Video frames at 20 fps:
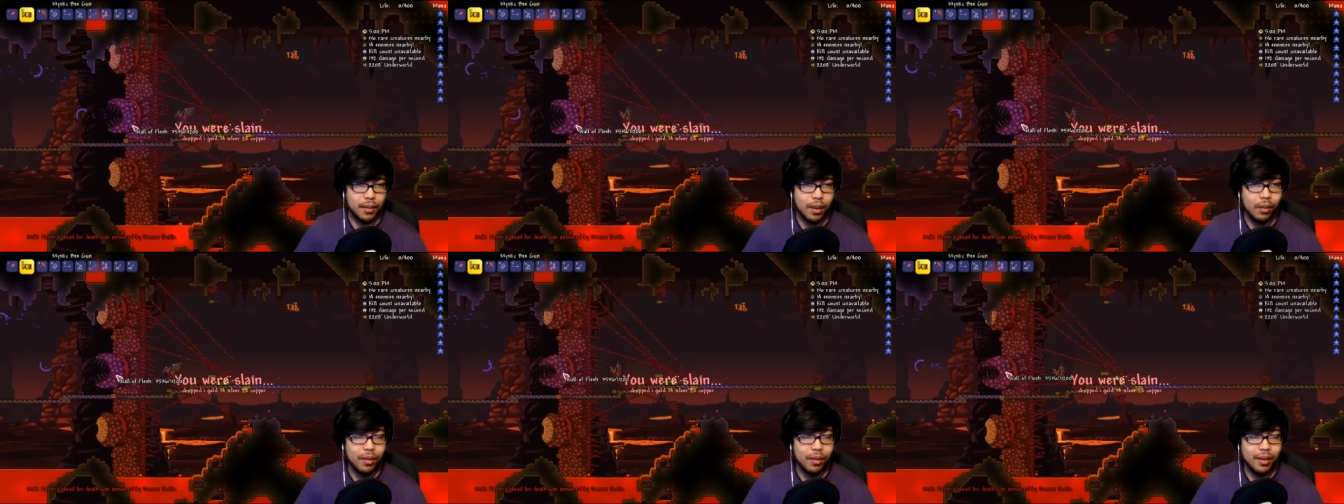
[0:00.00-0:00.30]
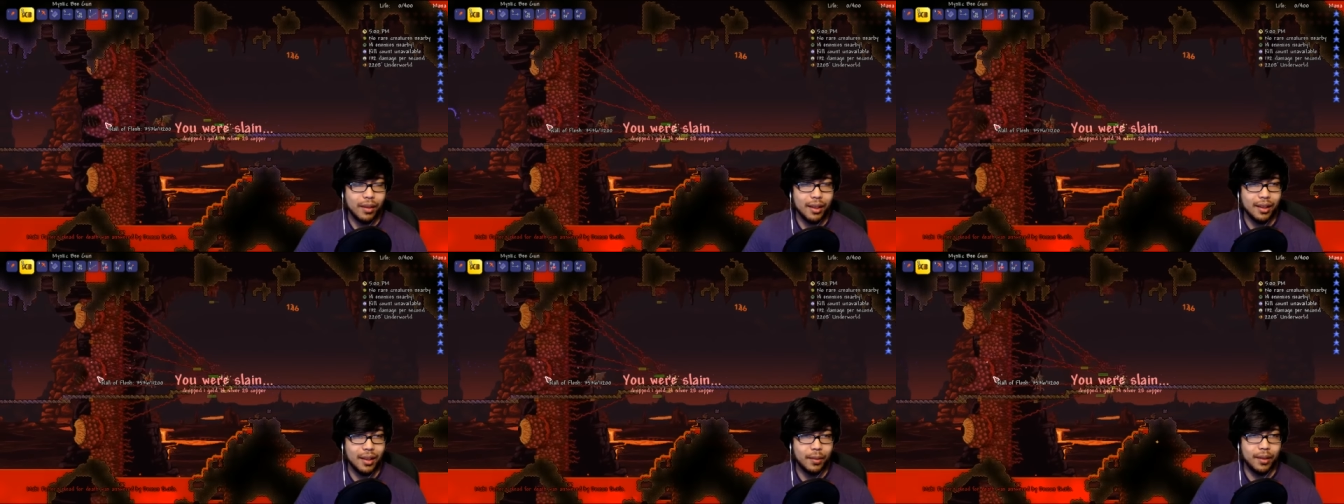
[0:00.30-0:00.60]
The only
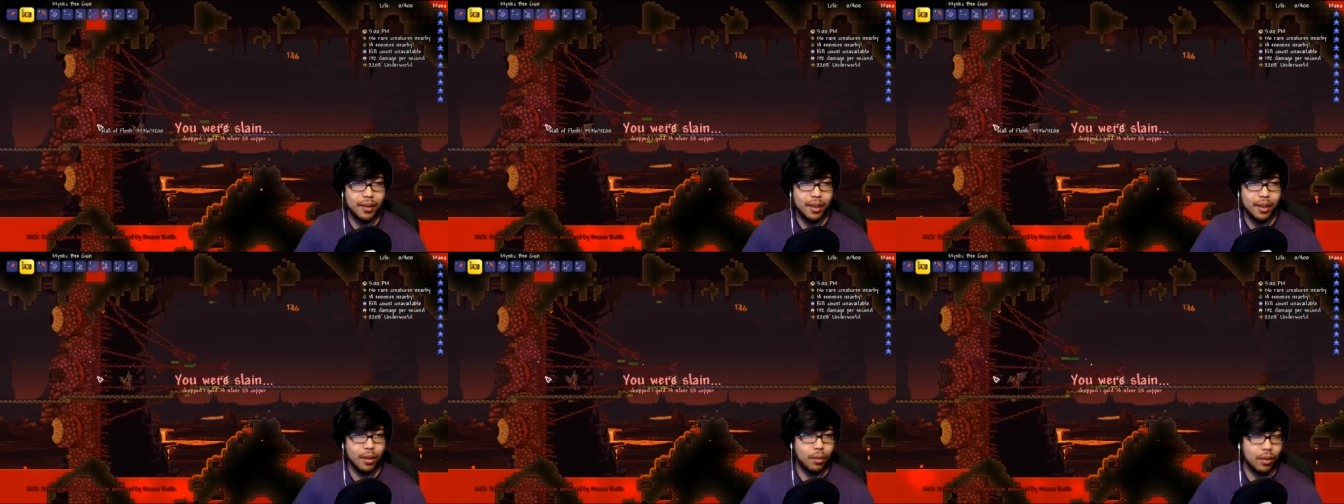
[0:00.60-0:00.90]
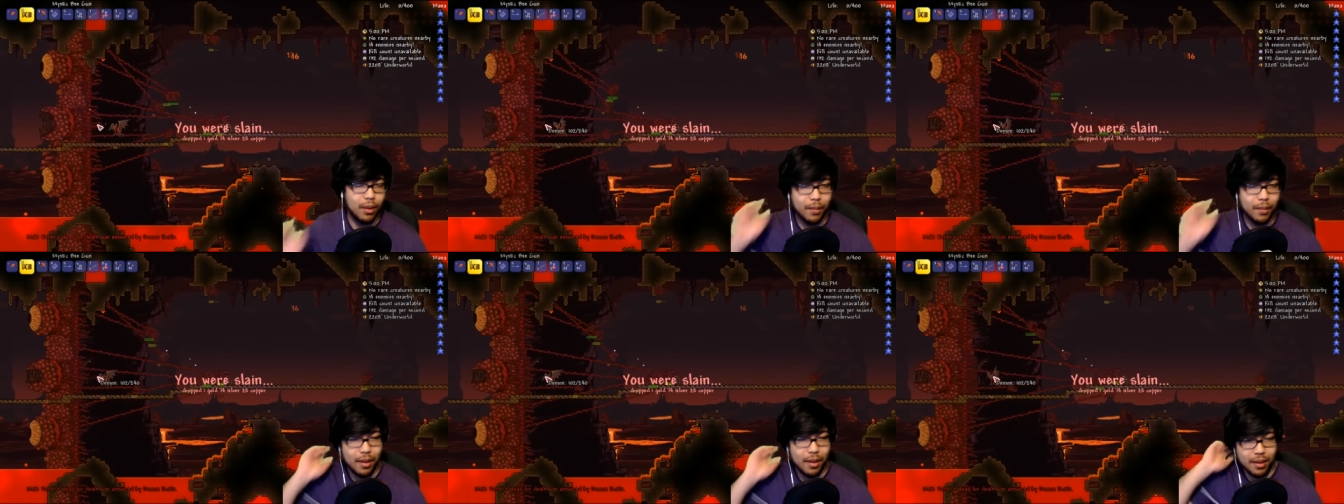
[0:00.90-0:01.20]
thing that we need to
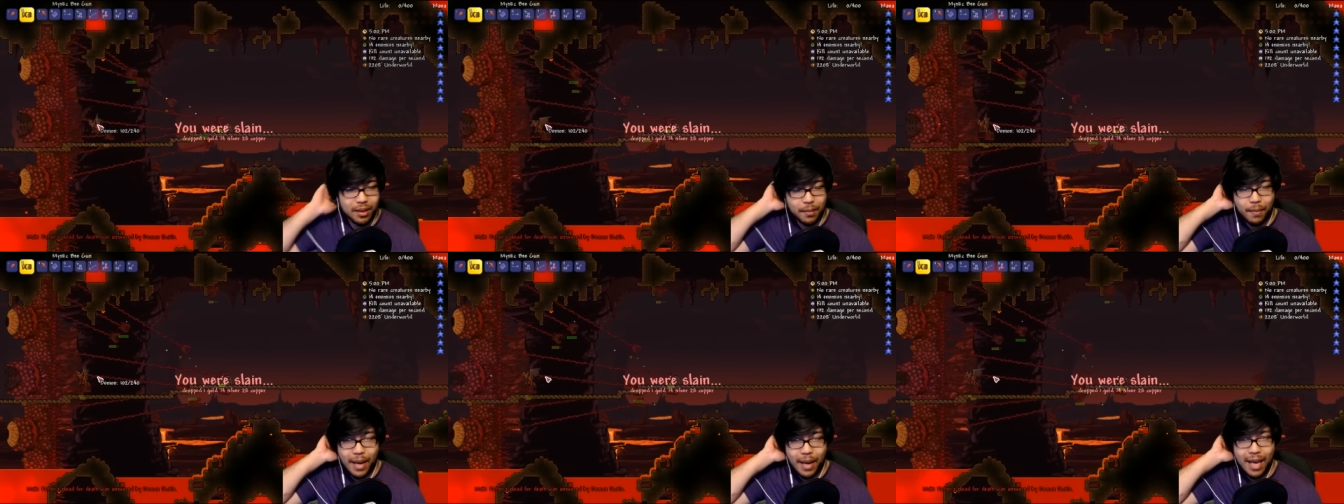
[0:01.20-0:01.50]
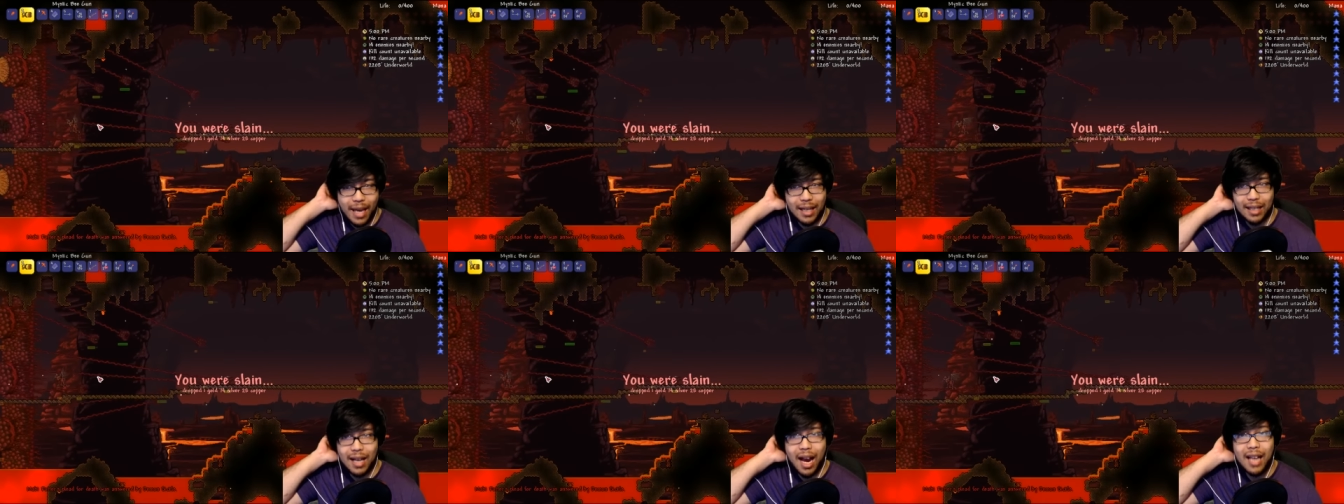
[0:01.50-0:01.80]
worry about is
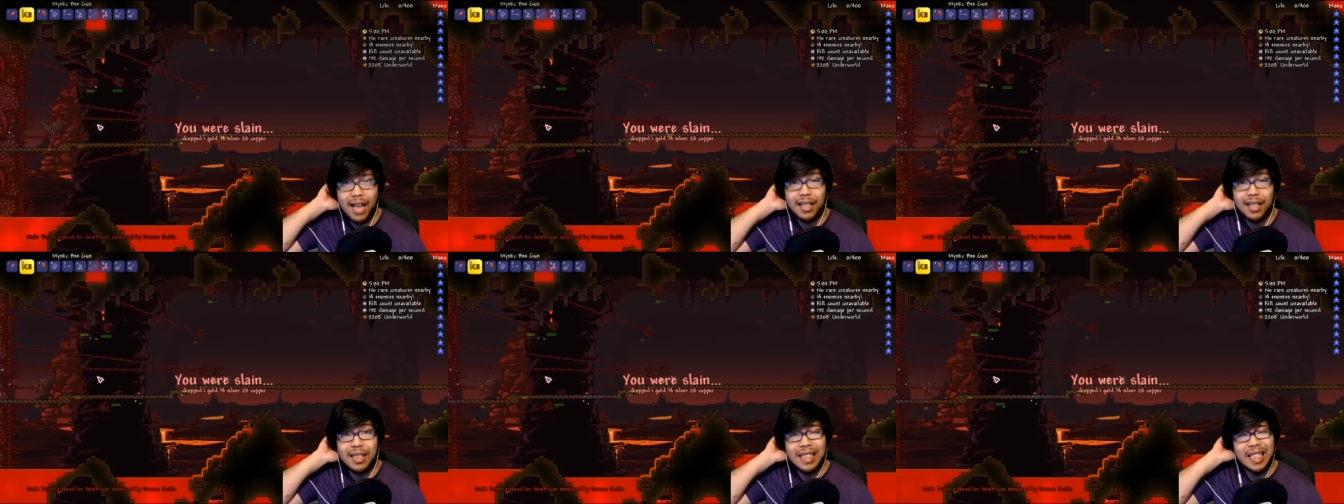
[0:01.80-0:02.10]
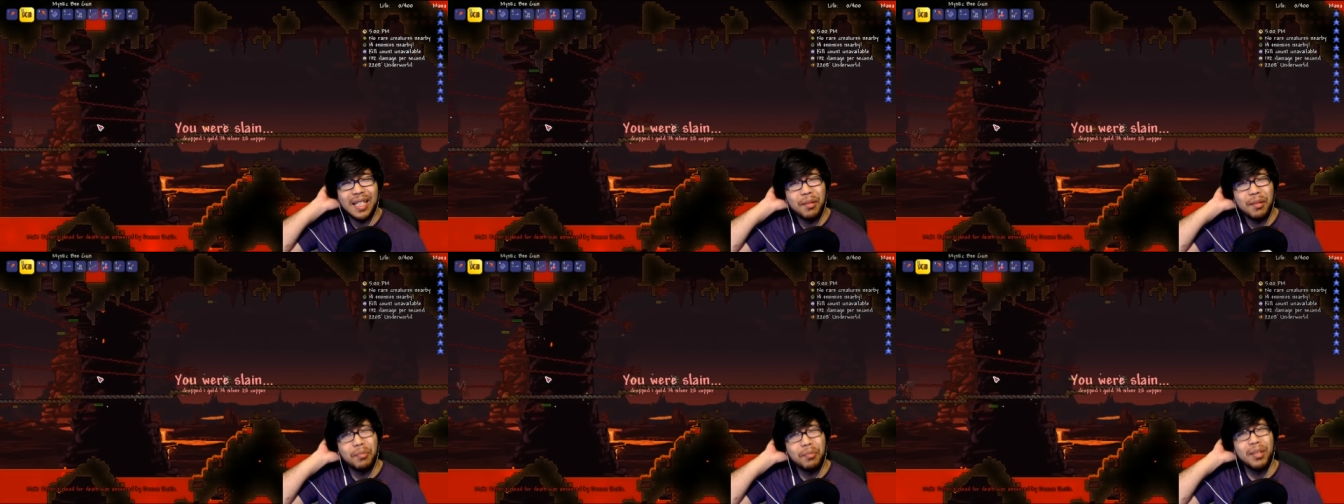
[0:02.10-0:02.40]
mana. I
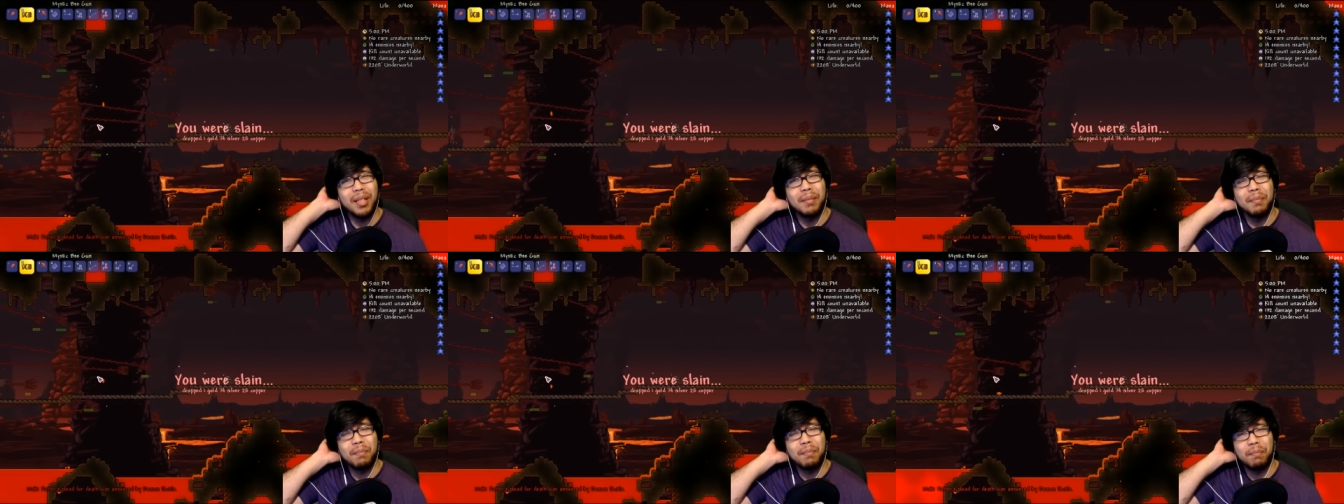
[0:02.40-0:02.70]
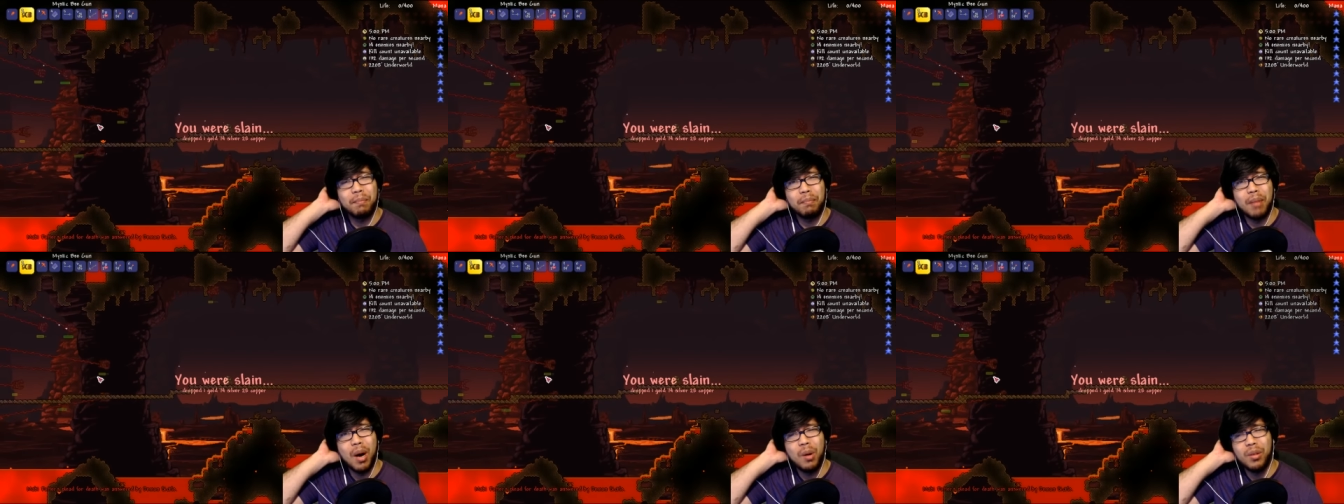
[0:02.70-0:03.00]
didn't bring
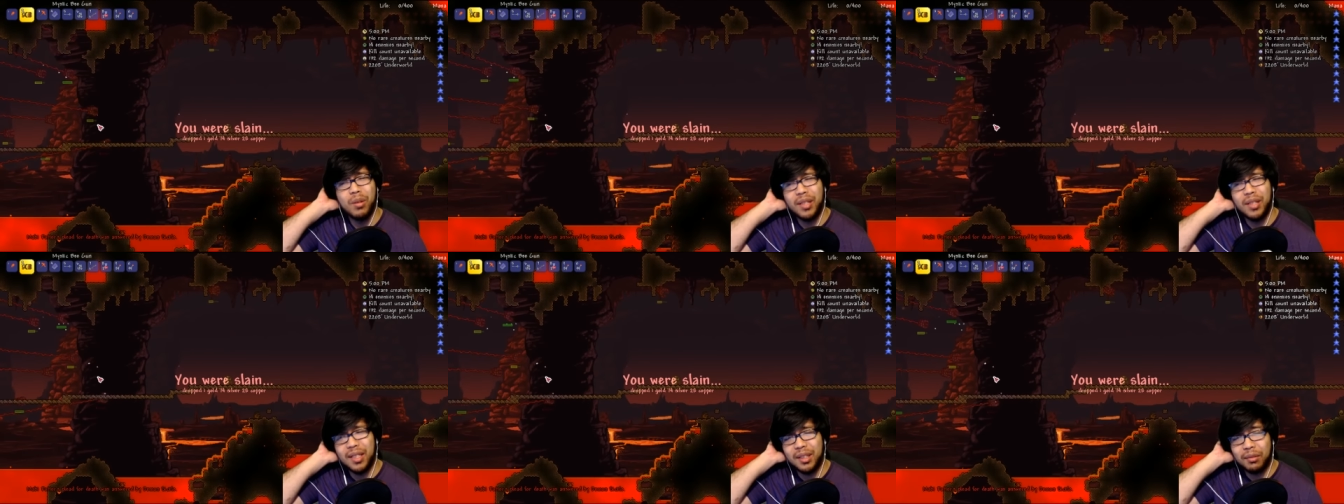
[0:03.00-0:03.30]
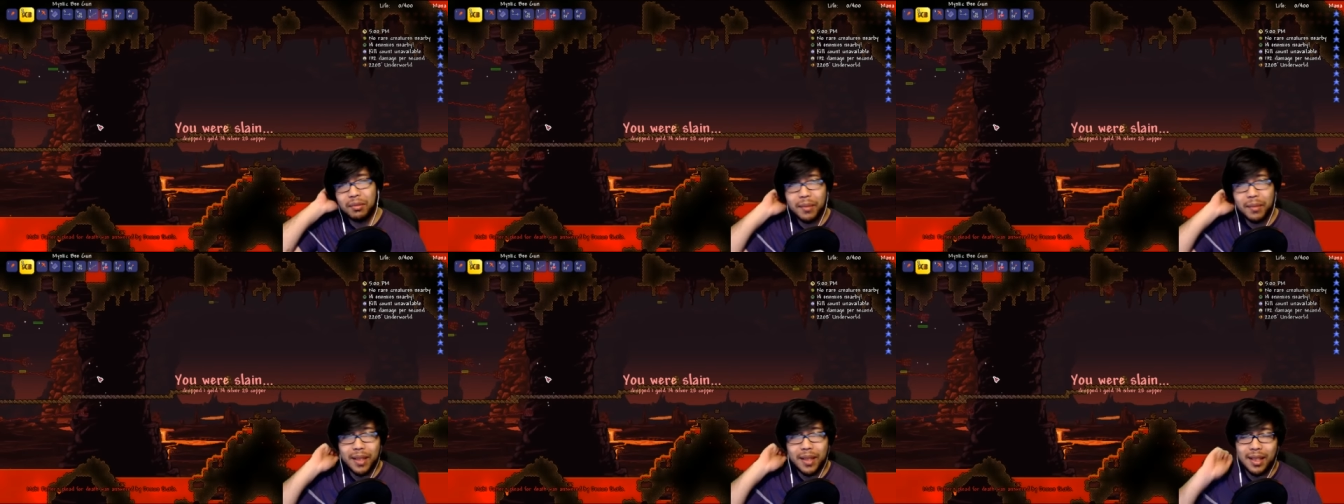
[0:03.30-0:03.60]
potions
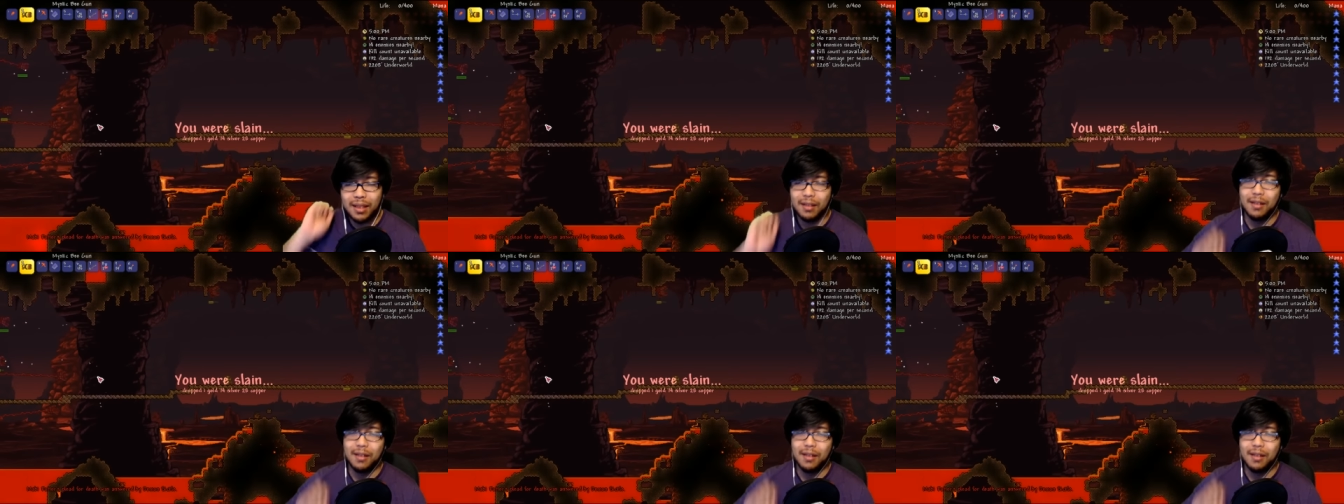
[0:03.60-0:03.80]
with me?